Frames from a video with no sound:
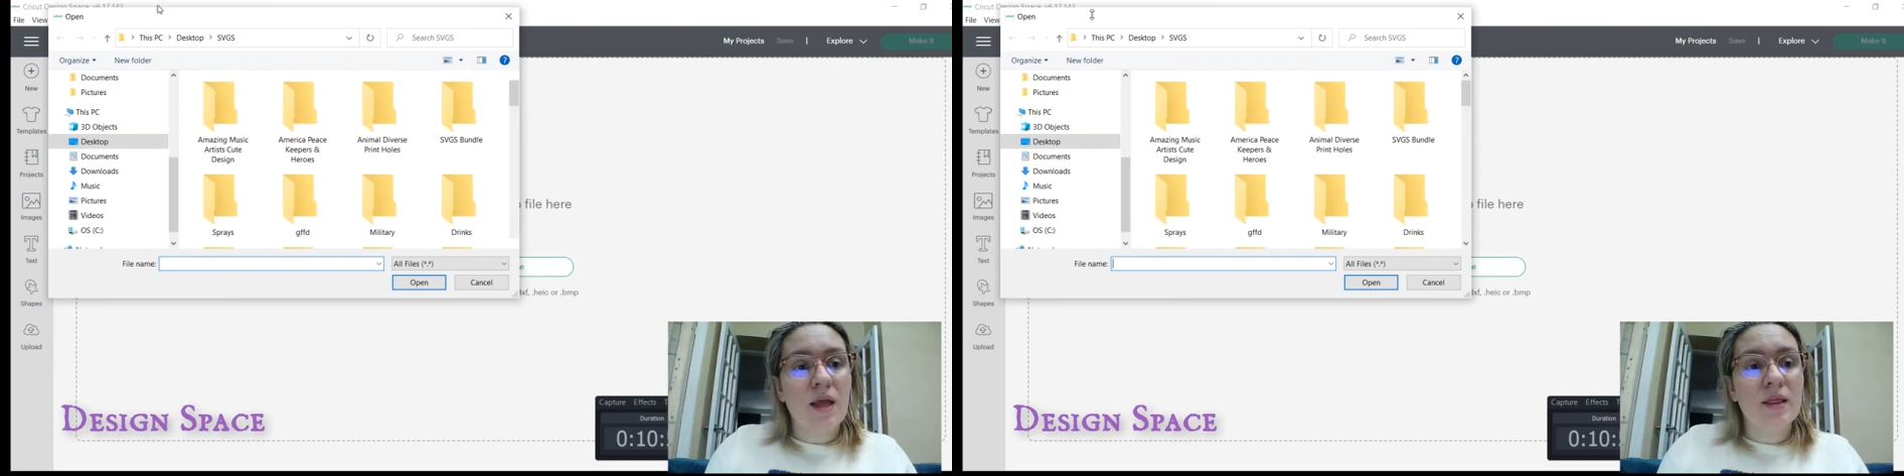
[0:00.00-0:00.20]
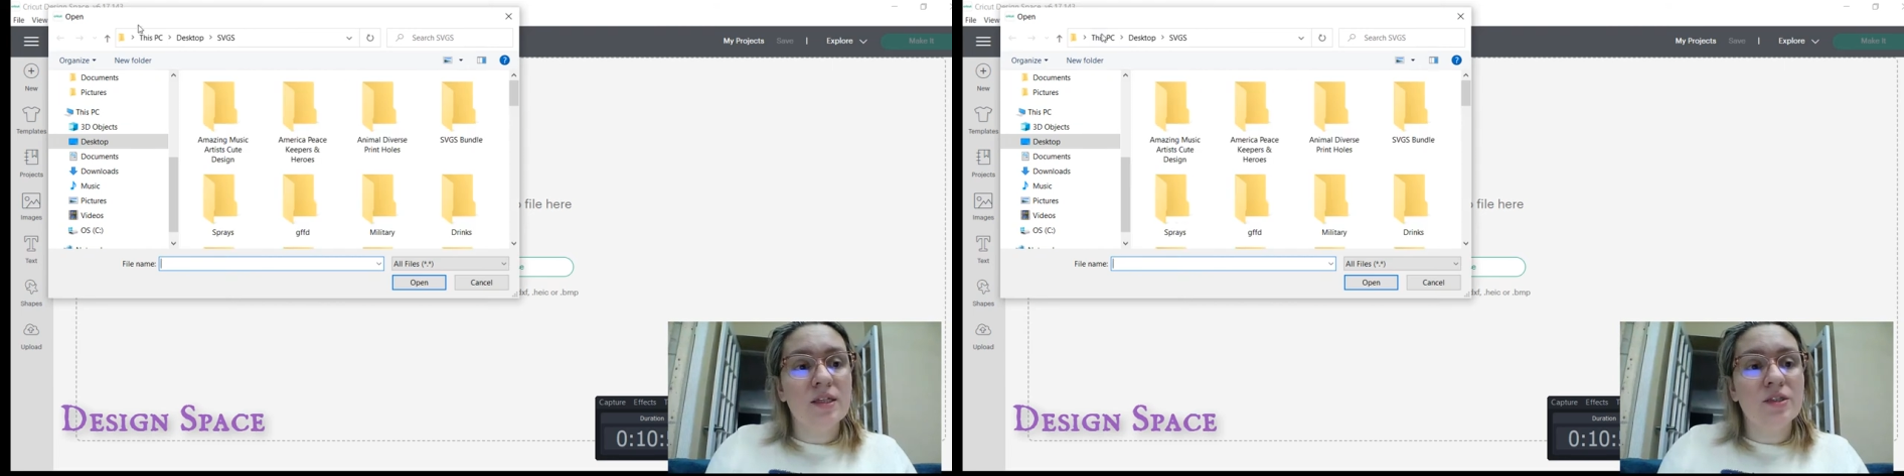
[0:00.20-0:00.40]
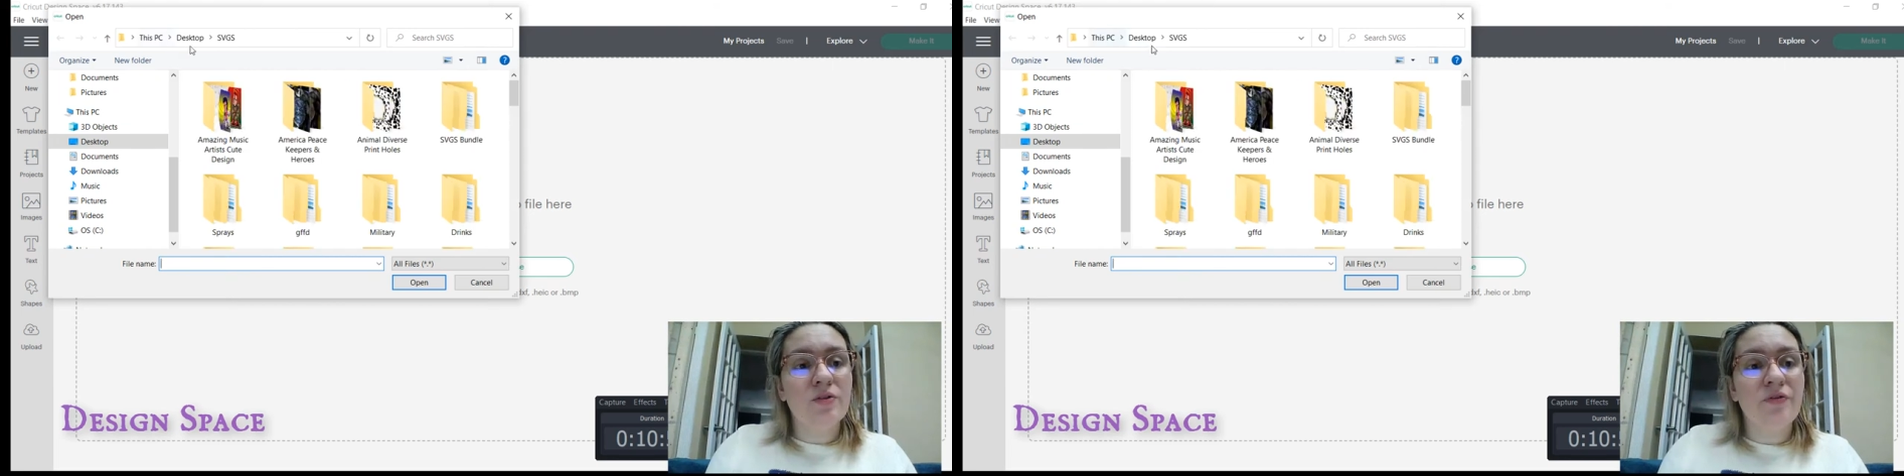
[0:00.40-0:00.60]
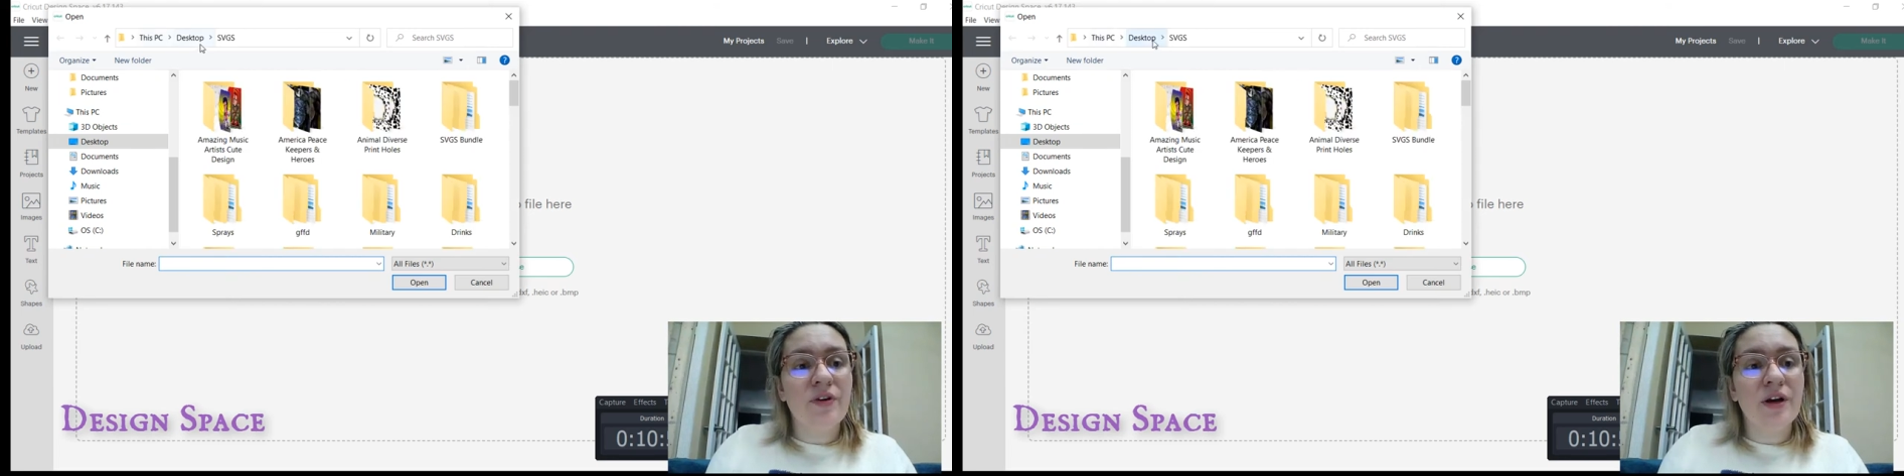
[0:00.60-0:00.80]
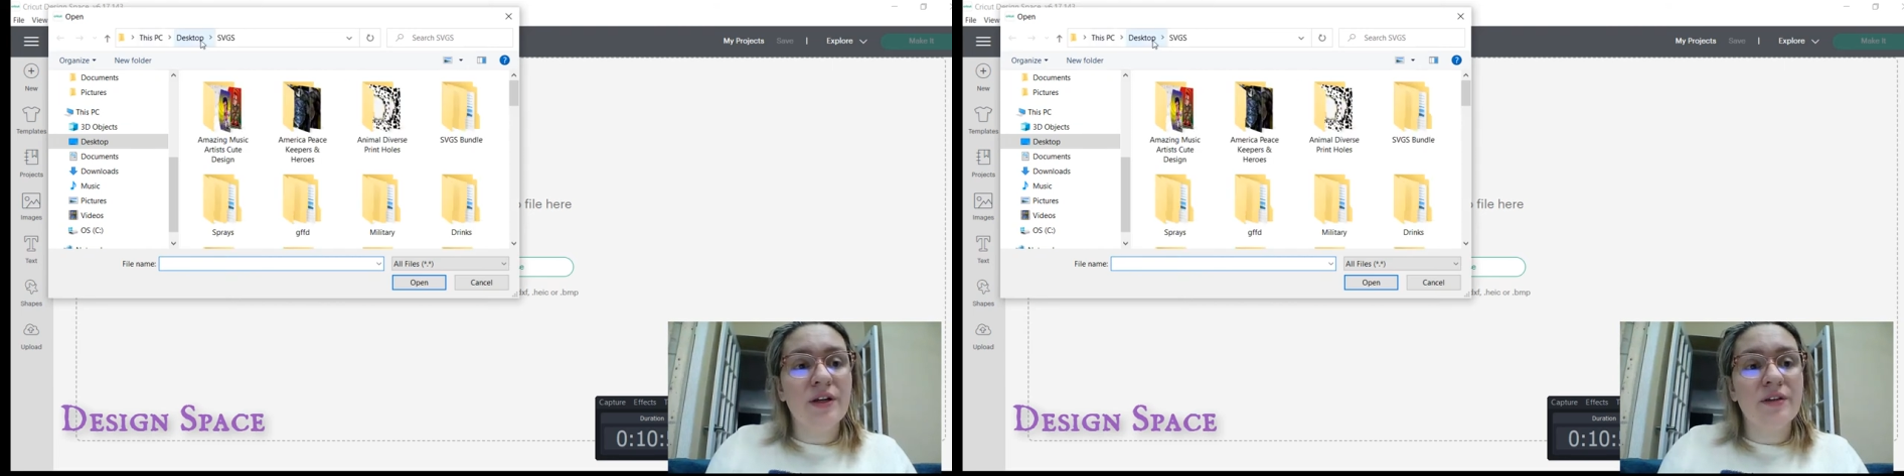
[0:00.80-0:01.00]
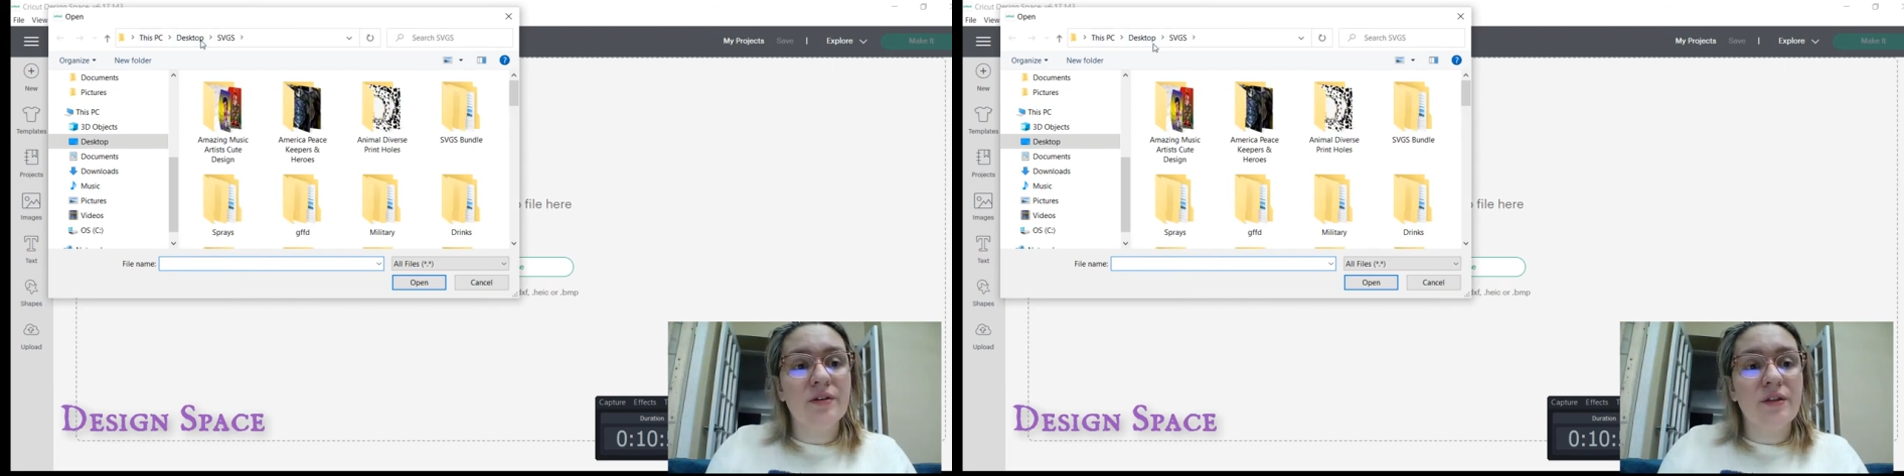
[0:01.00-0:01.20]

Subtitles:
And let's go find